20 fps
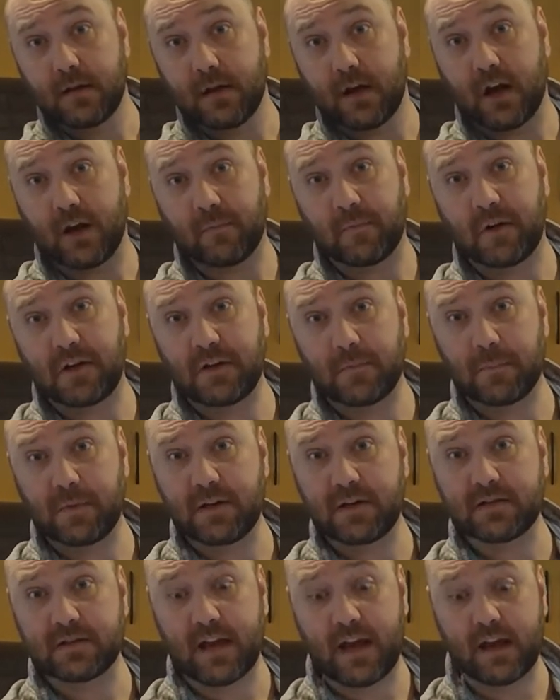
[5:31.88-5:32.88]
Might not be
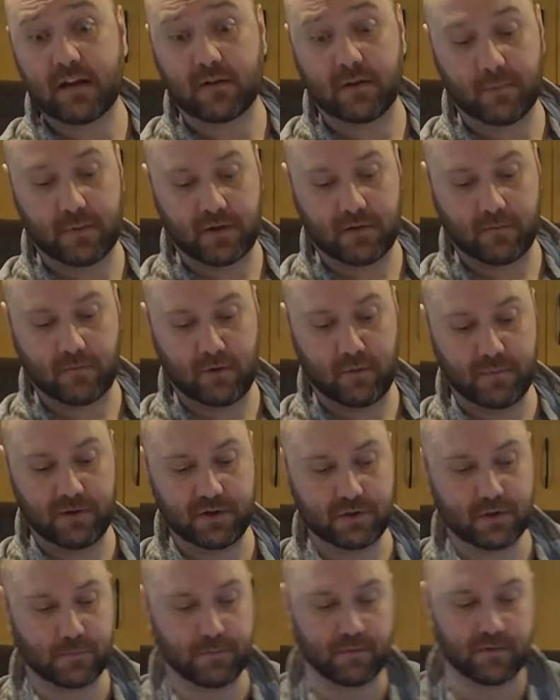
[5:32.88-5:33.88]
exactly, but it will be
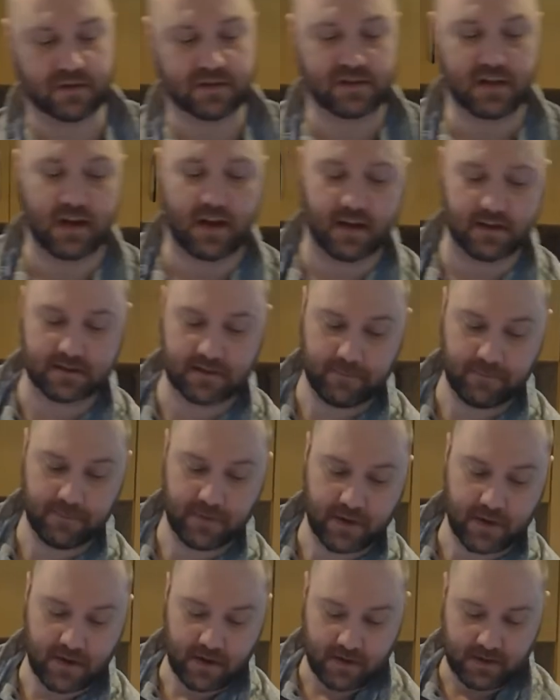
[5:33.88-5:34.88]
triple in size.
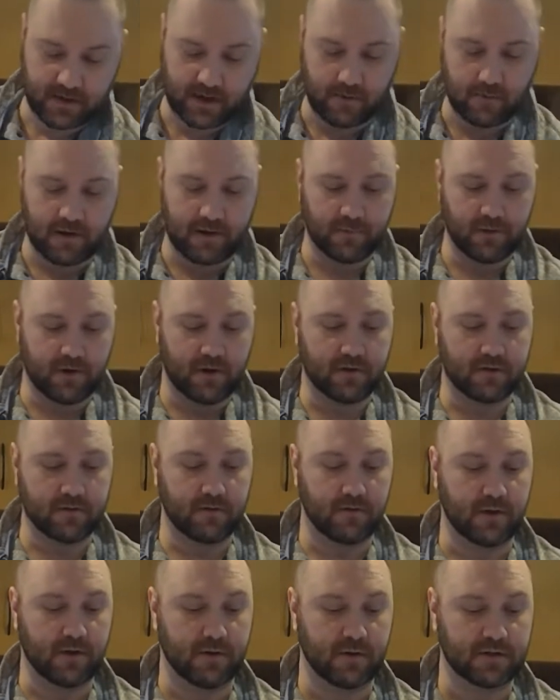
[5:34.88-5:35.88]
Now what I'm going to
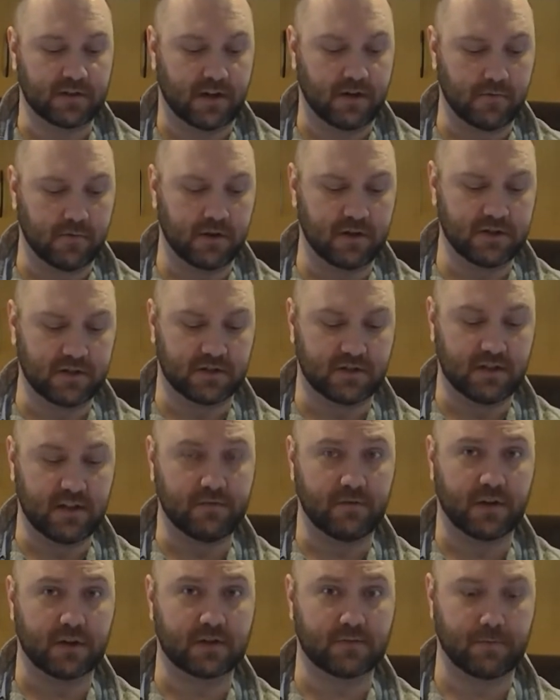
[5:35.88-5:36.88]
do though is I don't want to just
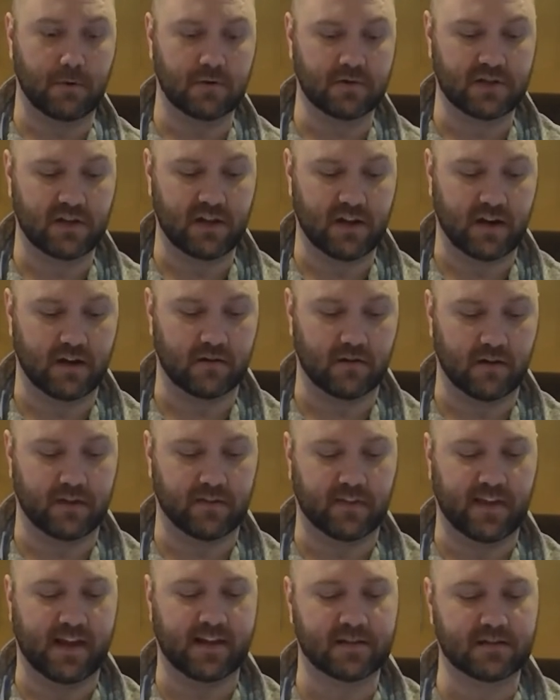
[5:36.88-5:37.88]
leave it exposed to the air
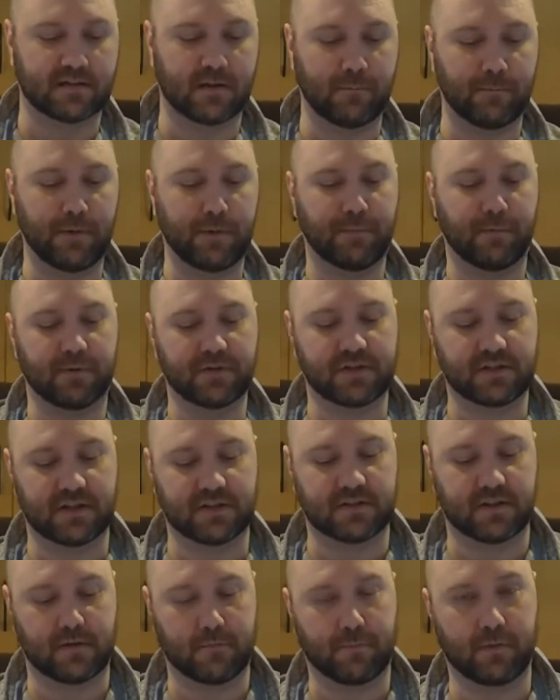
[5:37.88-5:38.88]
like that. Some people
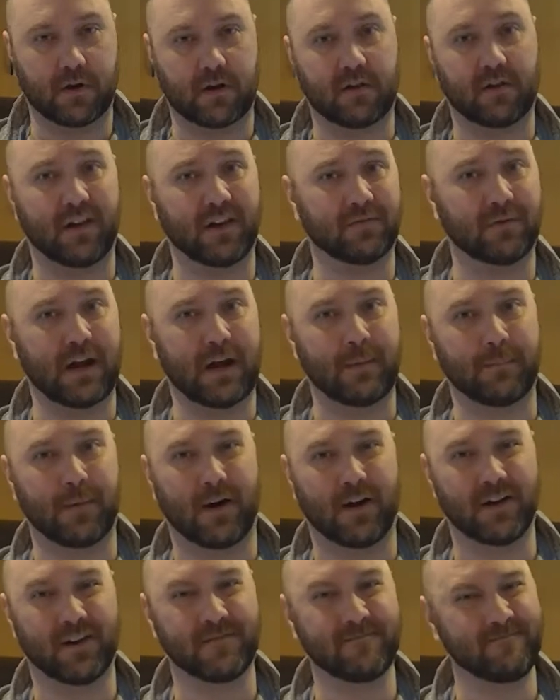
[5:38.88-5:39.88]
insist that you put cling wrap
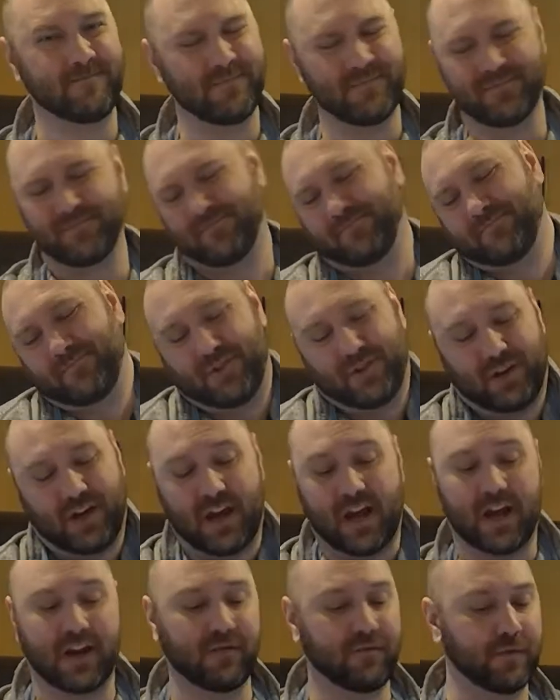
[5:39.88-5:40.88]
on it. You
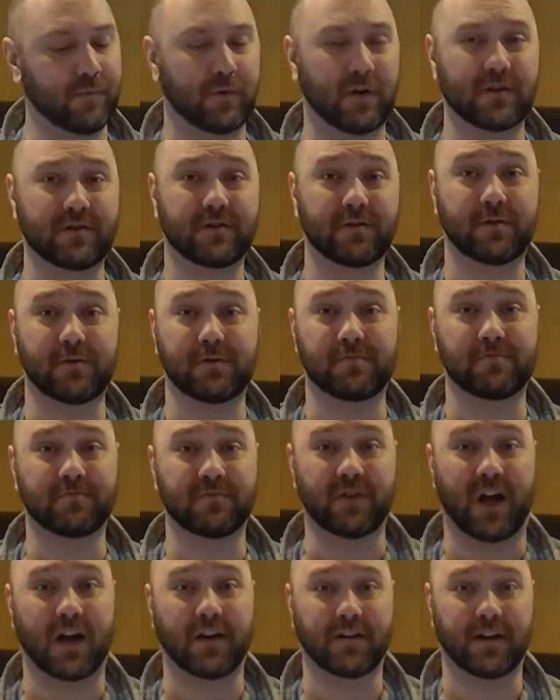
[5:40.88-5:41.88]
can if you want to,
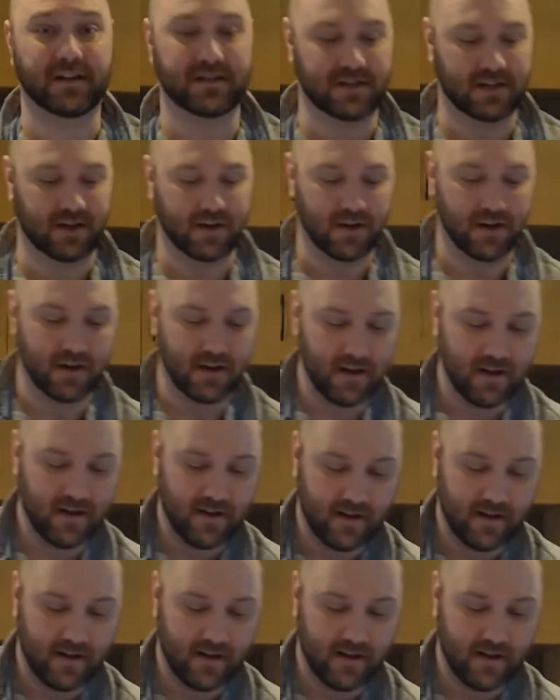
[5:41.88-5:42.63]
not necessary.